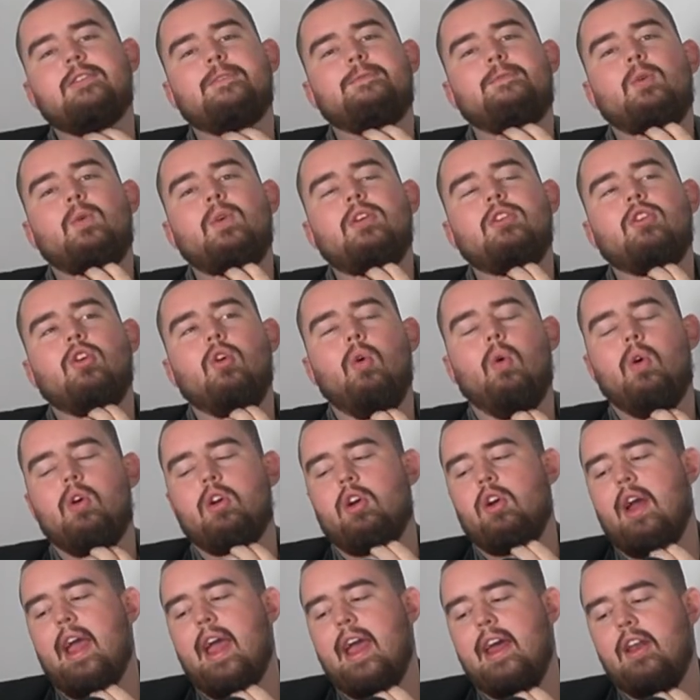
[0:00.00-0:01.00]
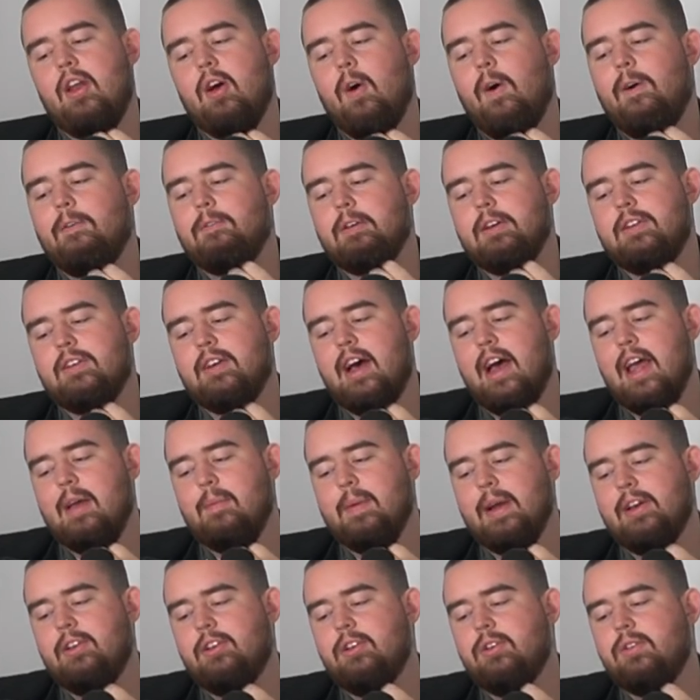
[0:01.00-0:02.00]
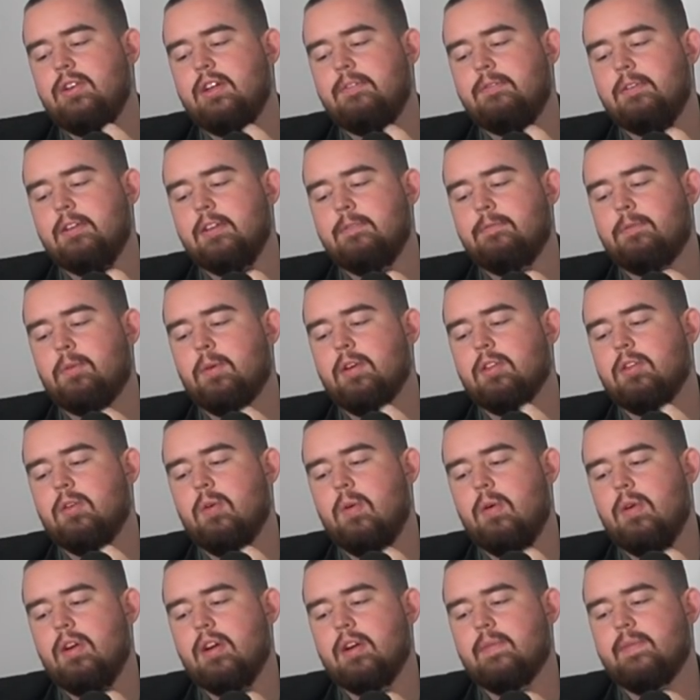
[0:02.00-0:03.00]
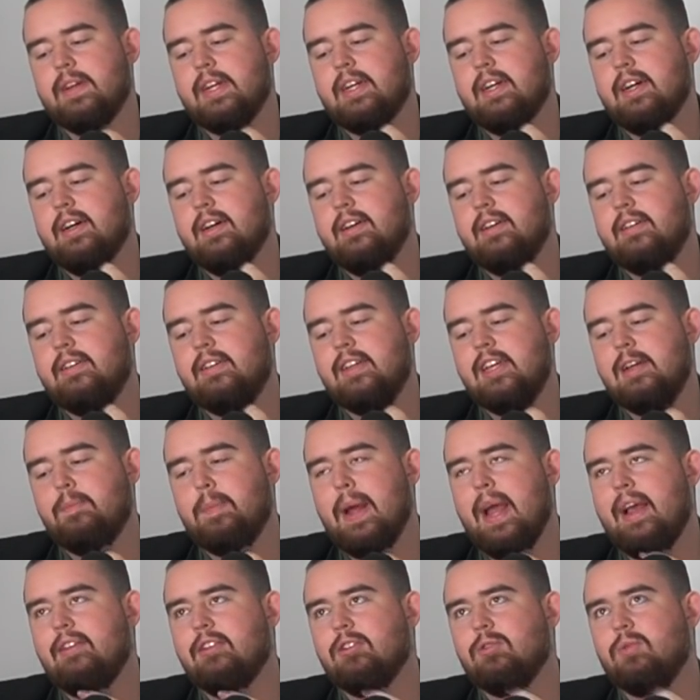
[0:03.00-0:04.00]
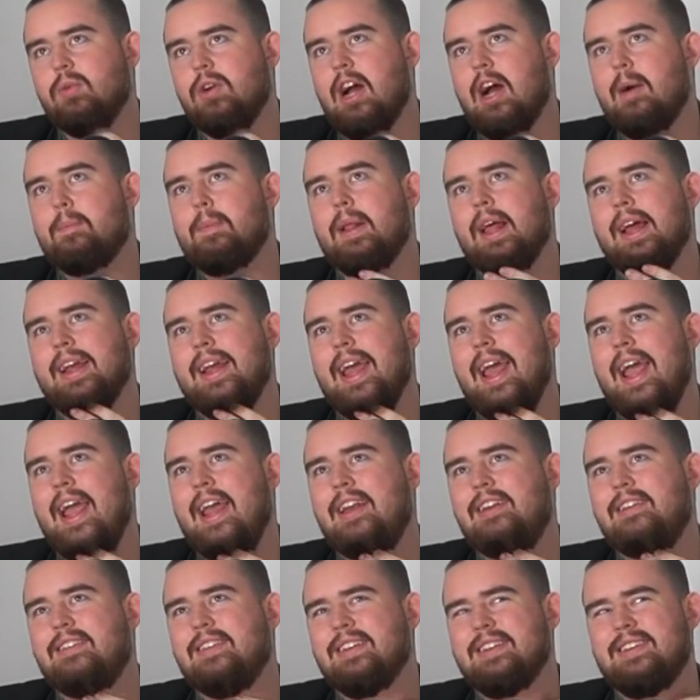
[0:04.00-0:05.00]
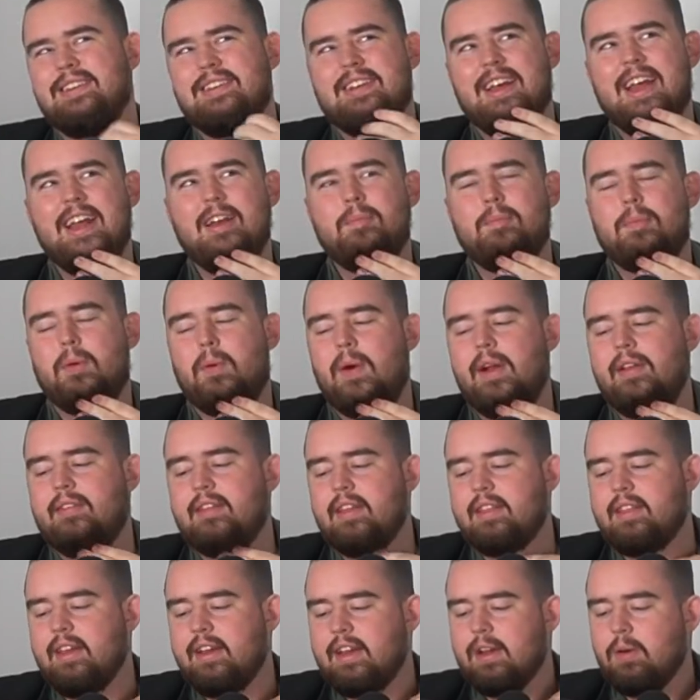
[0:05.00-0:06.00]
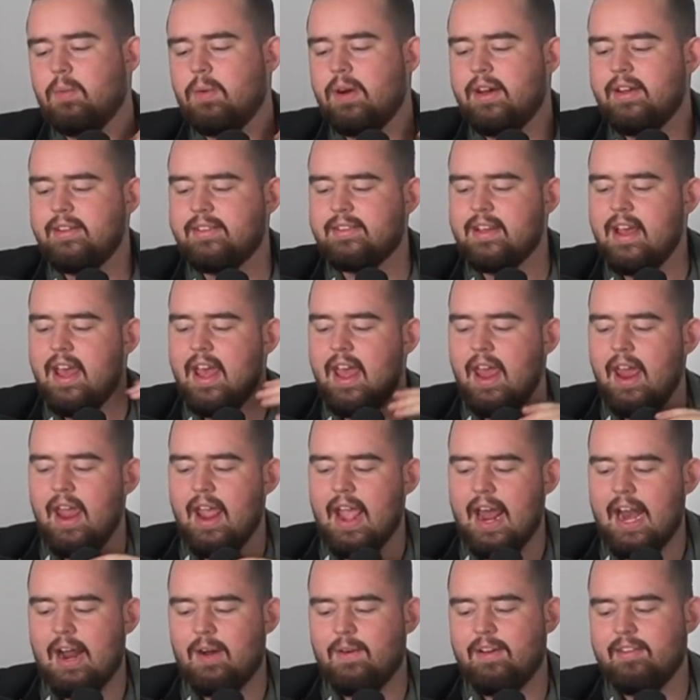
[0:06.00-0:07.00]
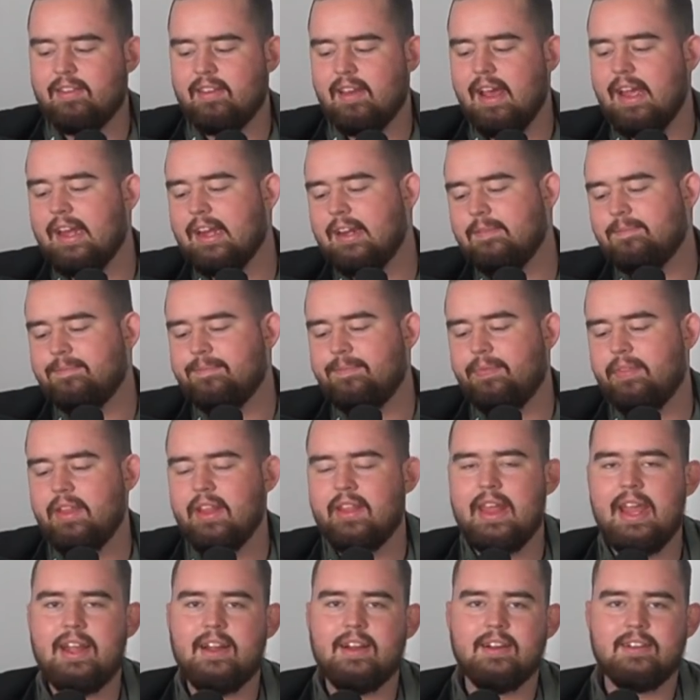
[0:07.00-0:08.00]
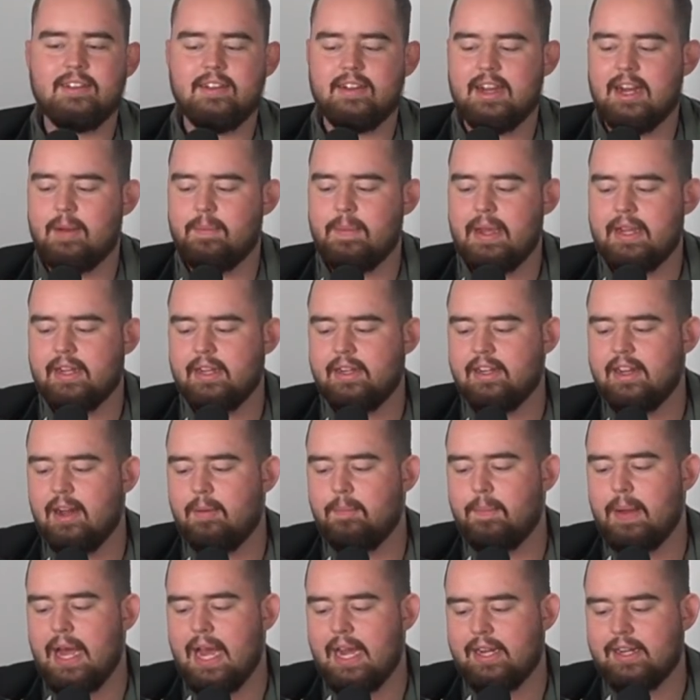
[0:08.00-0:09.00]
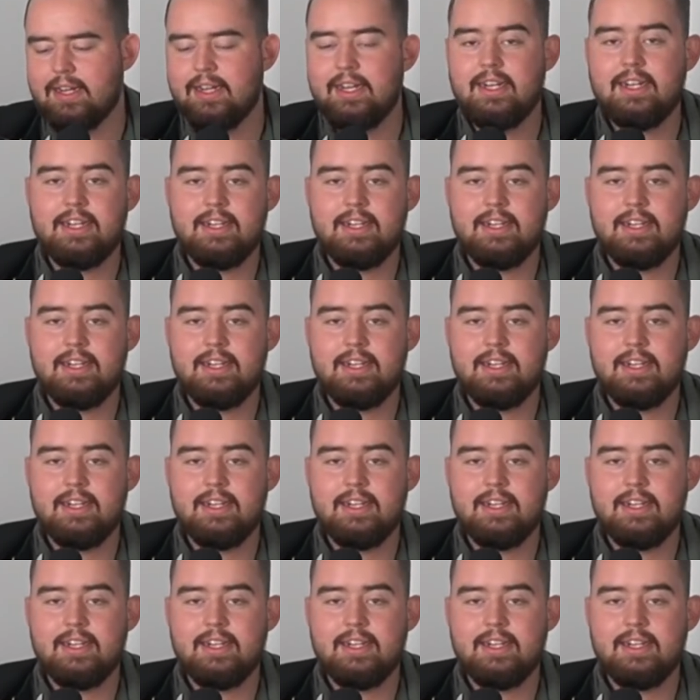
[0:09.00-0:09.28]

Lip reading: fourth quarter and overtime, I tuned in for the fourth quarter because the Pacers were up like 8 to 10 points, I think it was, and I was like, the Lakers are going to make a comeback.